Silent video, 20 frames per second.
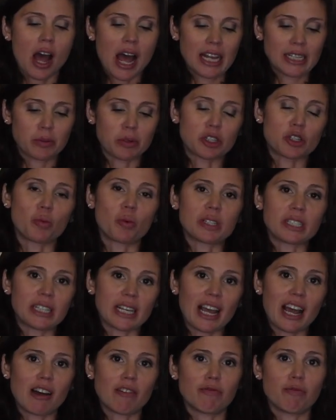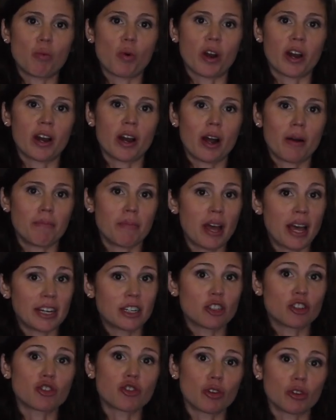especially once they have more
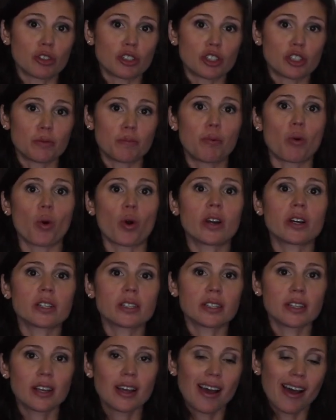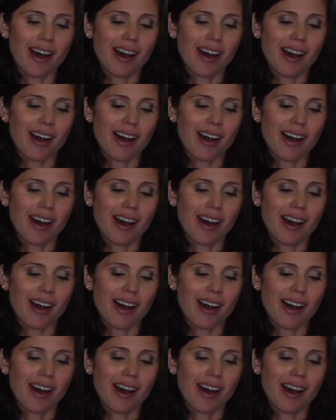head control and support.